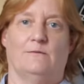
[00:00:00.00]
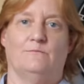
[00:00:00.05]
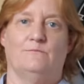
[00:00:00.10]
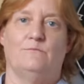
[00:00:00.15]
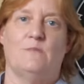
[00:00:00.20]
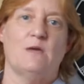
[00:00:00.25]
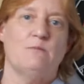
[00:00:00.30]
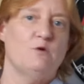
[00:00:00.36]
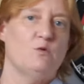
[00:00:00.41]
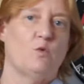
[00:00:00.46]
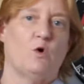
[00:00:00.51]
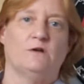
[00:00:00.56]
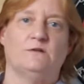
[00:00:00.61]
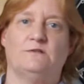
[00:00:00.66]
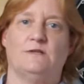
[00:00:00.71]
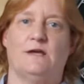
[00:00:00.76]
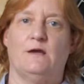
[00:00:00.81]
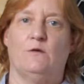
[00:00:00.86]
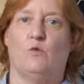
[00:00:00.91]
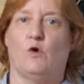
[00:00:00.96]
Maybe one
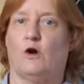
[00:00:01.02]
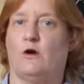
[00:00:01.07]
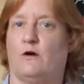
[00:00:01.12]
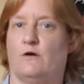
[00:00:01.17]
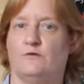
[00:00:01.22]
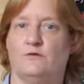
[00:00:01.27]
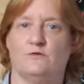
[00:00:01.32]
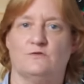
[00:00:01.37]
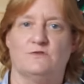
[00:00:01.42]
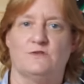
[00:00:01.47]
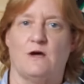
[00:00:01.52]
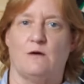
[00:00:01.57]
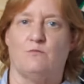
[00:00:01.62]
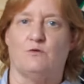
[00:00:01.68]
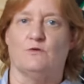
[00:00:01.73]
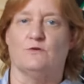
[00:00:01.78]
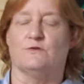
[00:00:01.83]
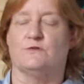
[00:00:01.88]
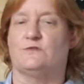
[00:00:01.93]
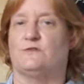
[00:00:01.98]
day work on your
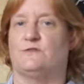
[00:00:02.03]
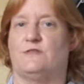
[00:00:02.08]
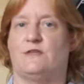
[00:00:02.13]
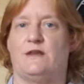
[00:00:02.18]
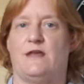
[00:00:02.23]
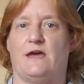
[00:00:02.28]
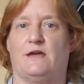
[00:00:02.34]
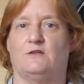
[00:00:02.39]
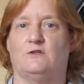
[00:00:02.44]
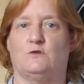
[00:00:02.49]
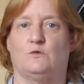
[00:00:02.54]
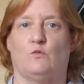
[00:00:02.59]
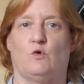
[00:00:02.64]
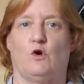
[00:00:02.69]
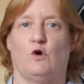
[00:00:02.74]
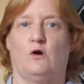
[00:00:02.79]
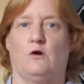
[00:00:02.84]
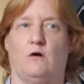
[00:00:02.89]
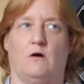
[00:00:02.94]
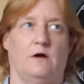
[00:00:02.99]
doubles, the next
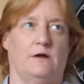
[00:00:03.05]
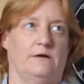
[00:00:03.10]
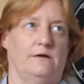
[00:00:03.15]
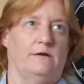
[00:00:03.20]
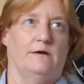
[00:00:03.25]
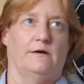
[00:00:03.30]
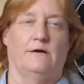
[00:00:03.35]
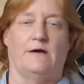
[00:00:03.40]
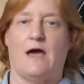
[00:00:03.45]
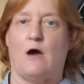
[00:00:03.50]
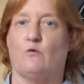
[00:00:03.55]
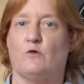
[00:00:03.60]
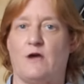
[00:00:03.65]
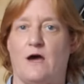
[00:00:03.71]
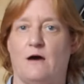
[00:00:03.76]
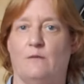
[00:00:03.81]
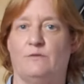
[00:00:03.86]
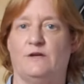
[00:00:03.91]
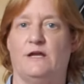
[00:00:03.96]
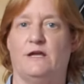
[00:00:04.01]
work on out
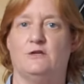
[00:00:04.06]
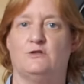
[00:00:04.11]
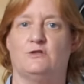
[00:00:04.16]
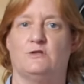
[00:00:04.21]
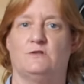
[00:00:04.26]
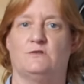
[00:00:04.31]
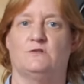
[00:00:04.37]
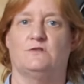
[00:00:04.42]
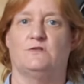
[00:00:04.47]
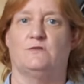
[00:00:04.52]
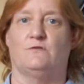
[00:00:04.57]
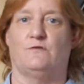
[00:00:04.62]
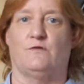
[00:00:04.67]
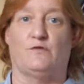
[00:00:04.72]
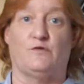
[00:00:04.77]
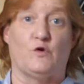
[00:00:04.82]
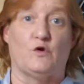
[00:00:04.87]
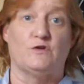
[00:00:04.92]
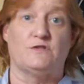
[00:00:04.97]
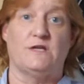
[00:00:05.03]
combinations, the
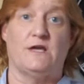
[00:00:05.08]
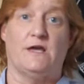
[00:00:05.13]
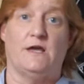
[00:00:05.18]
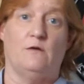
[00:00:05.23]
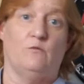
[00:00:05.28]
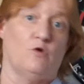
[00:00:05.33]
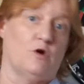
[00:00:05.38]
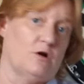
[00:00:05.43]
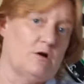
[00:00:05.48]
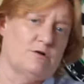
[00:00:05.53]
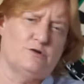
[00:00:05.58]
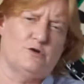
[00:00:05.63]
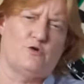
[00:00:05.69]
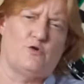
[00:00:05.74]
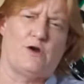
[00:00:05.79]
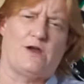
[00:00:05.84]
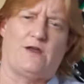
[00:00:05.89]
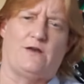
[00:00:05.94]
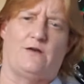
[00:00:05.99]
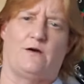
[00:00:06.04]
third day work on your
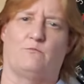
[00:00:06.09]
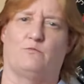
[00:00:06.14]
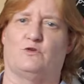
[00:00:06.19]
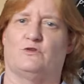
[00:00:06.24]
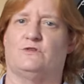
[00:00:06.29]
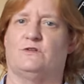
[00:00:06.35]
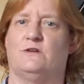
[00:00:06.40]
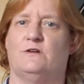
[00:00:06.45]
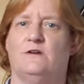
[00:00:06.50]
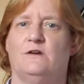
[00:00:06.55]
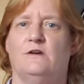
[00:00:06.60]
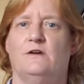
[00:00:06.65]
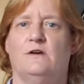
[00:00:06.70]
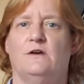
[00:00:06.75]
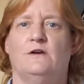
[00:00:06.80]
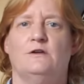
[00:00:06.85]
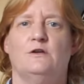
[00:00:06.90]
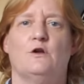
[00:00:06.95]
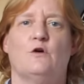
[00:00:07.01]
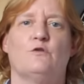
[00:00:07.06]
cricket numbers.
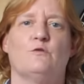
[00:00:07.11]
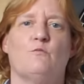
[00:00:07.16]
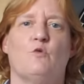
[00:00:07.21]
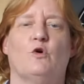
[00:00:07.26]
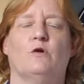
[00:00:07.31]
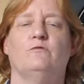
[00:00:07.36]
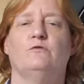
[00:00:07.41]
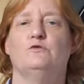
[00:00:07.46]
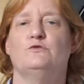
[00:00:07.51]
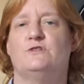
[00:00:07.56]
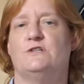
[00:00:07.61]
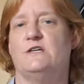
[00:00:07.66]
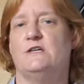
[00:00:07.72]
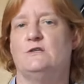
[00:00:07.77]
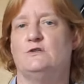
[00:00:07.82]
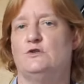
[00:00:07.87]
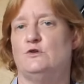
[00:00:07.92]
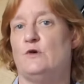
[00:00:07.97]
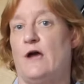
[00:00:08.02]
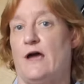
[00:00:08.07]
The more
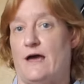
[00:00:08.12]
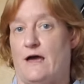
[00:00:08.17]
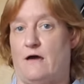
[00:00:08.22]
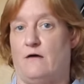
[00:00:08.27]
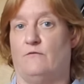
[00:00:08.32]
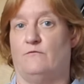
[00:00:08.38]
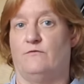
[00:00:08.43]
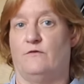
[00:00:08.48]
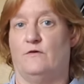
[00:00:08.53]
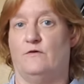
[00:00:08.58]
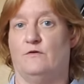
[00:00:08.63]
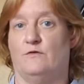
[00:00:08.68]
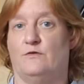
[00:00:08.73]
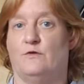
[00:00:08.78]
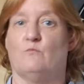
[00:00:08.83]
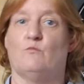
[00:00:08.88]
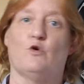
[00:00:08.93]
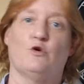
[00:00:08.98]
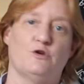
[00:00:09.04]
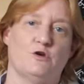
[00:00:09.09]
routines you have, the
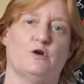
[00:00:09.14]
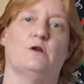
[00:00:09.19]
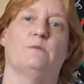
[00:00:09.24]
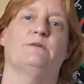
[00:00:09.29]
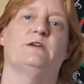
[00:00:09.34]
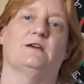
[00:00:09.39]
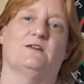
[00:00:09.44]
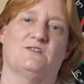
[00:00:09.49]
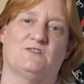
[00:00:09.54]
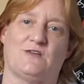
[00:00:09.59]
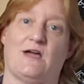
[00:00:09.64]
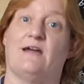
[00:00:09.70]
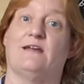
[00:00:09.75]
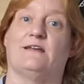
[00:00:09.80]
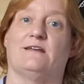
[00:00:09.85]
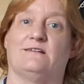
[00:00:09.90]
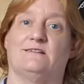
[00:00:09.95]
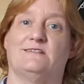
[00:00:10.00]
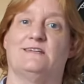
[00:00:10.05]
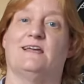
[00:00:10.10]
more you're going to be
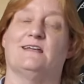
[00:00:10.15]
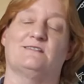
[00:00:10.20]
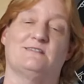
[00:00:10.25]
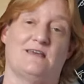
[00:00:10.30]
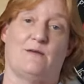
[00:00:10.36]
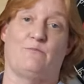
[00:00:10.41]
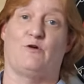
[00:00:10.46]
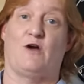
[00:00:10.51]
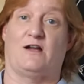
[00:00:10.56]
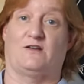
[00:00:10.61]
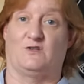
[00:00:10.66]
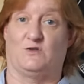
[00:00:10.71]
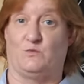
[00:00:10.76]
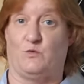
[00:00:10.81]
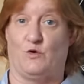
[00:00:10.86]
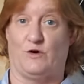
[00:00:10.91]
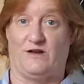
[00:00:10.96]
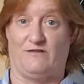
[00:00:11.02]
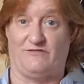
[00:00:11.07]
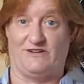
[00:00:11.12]
excited to get to that practice
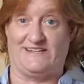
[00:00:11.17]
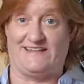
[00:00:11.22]
board every